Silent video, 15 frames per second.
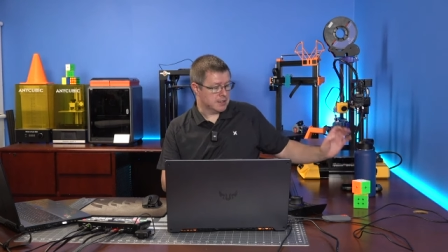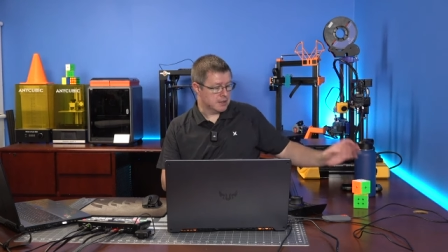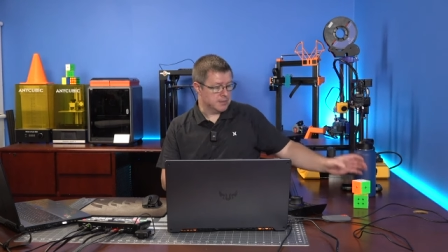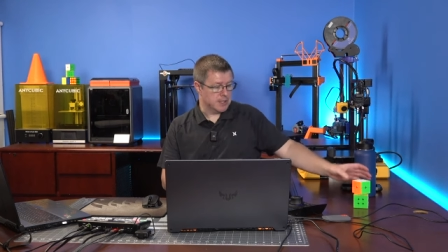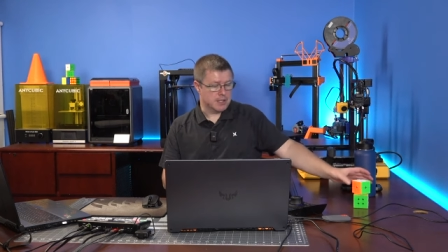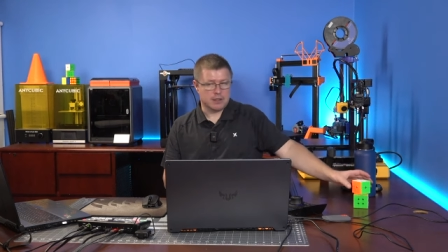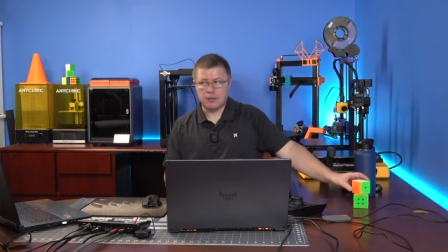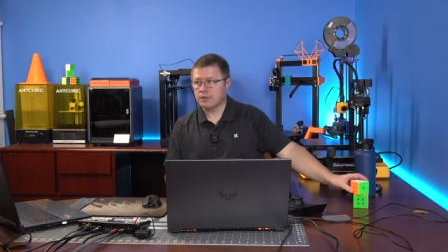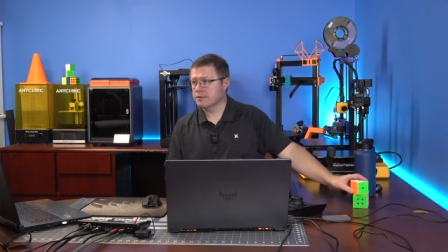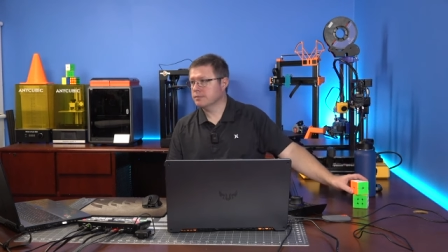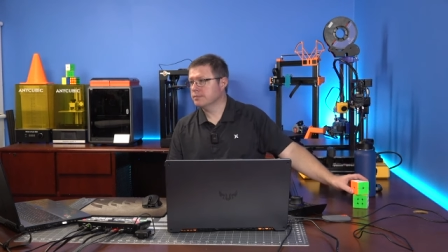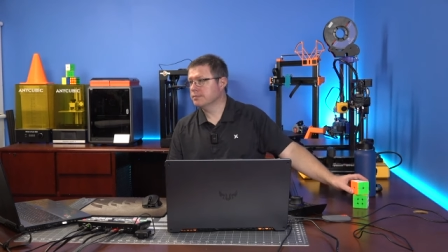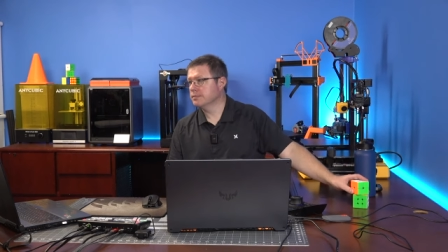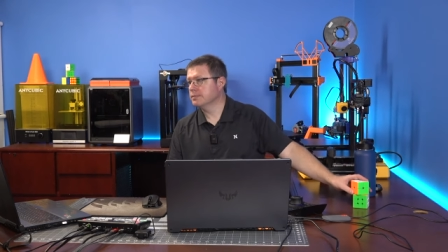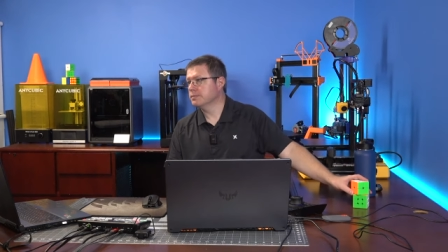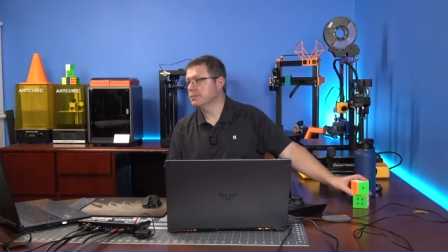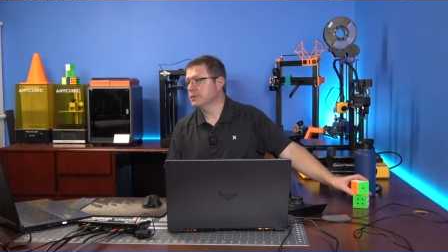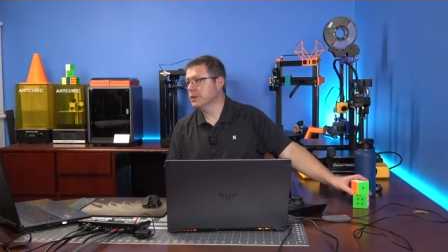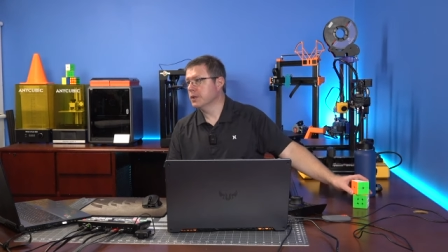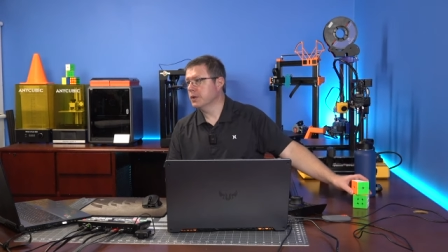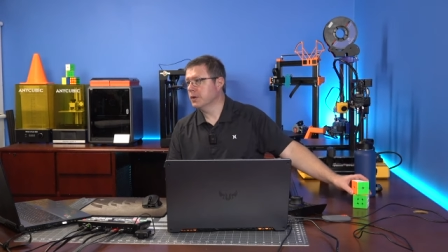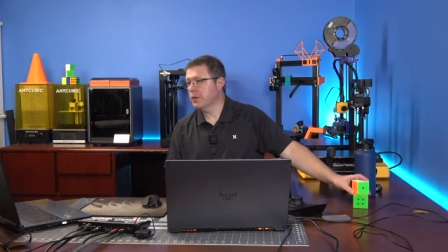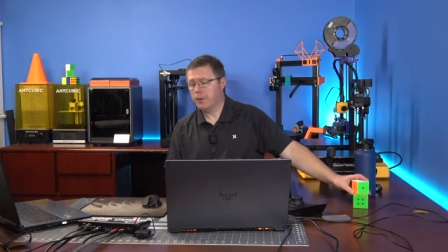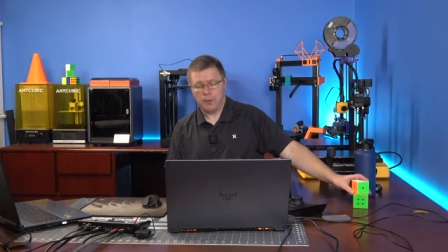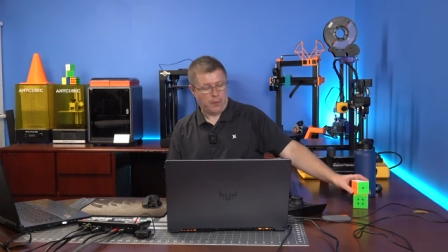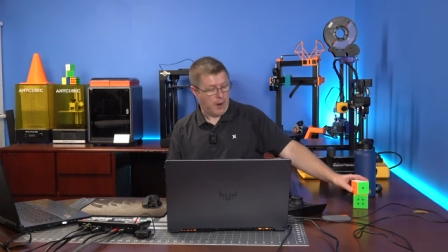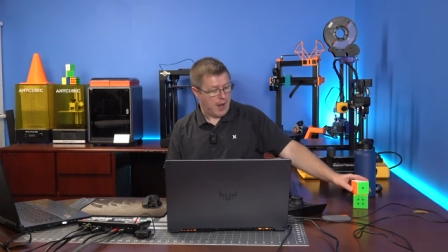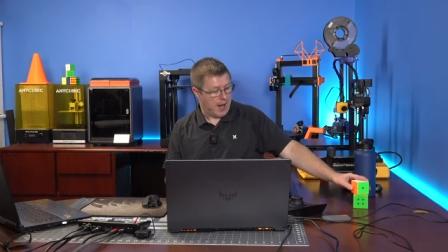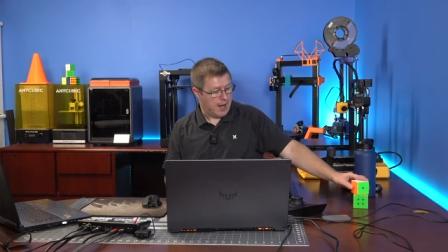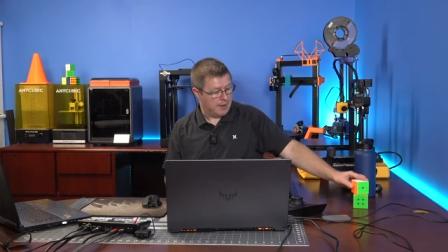to me
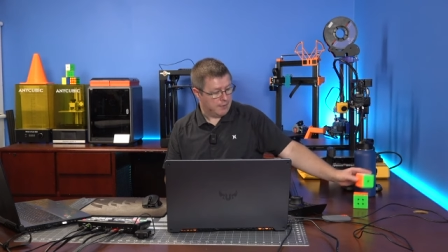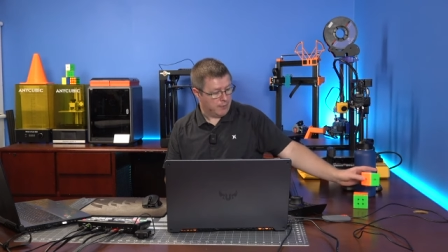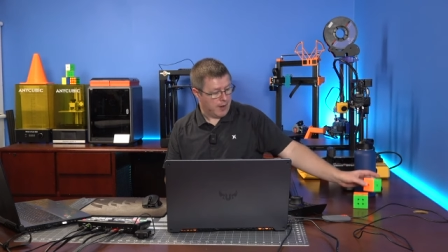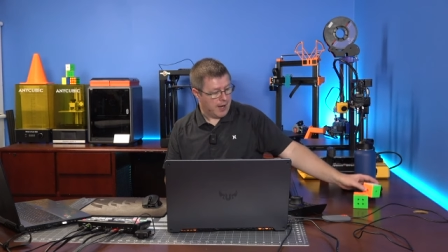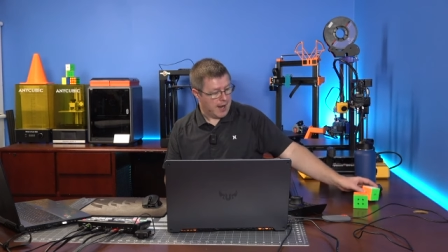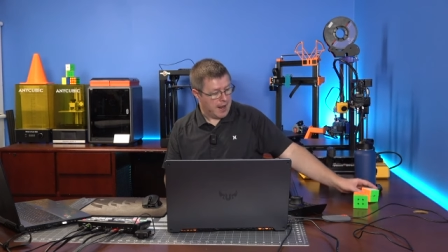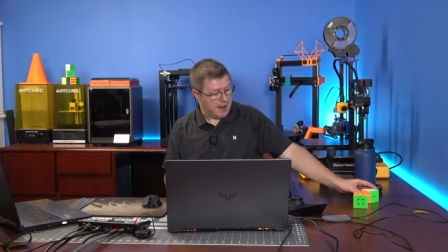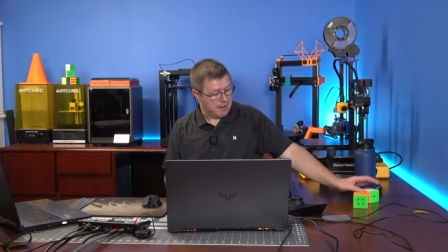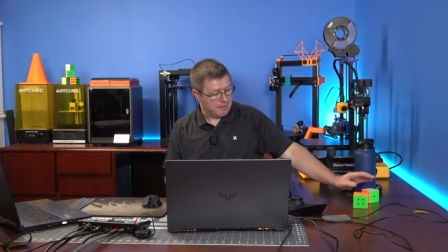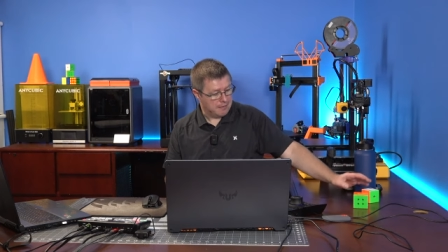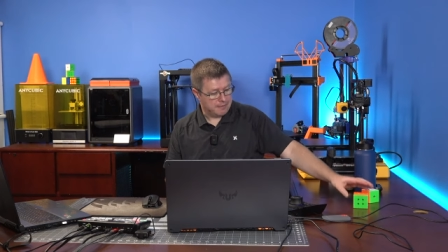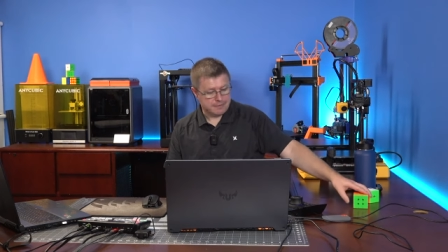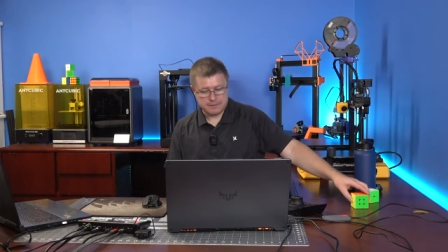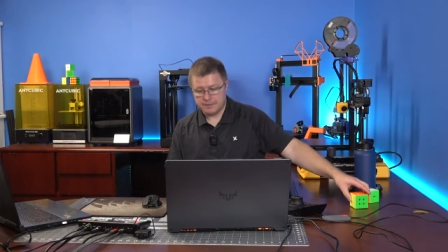rant and rave.